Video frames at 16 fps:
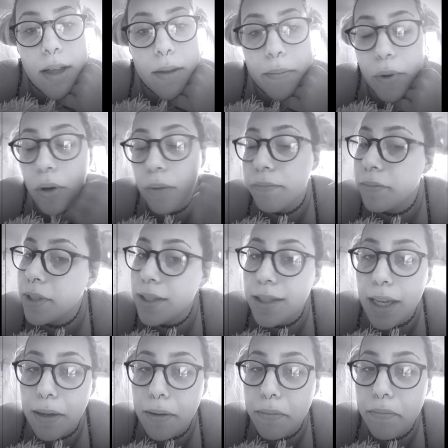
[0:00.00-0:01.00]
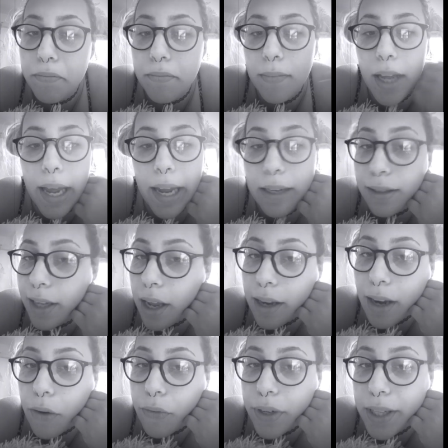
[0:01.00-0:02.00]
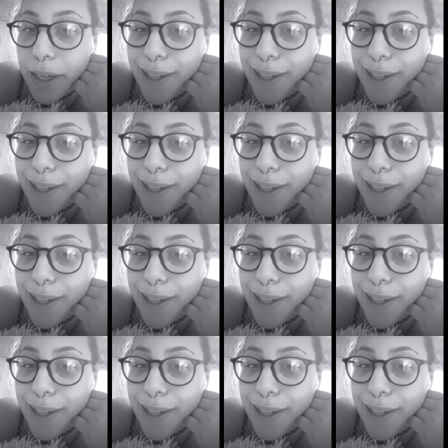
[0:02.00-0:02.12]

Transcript: but still, it turned out really